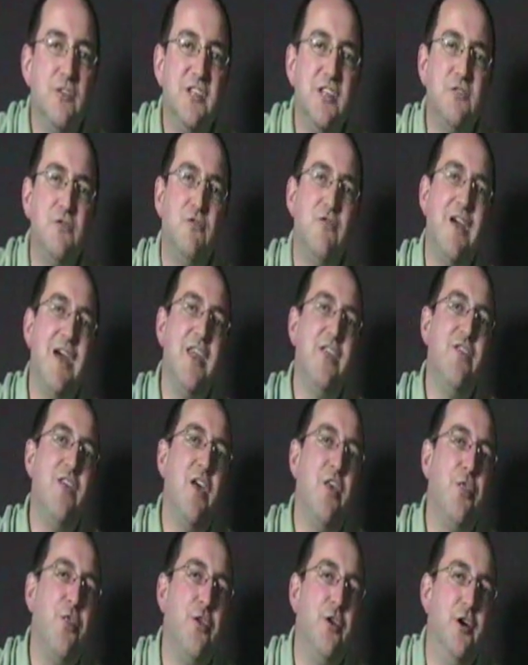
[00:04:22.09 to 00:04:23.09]
since we've added
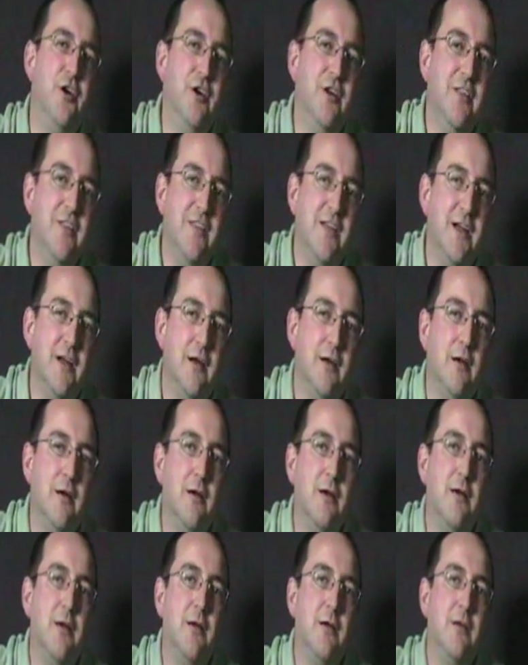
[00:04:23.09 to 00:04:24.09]
that 3rd in there,
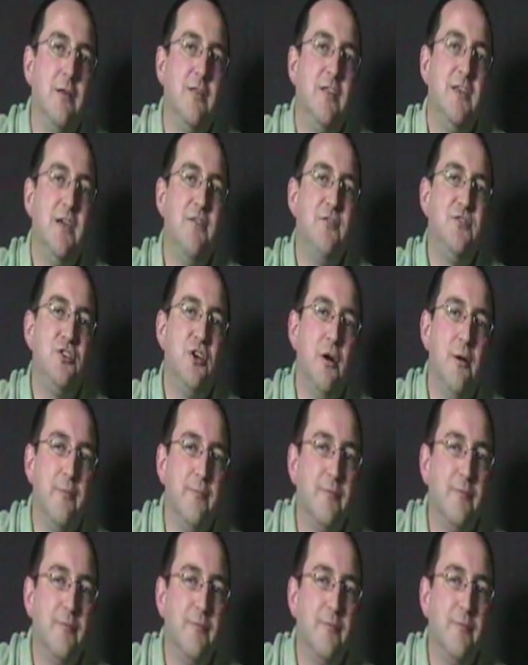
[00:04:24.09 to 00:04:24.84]
the F sharp.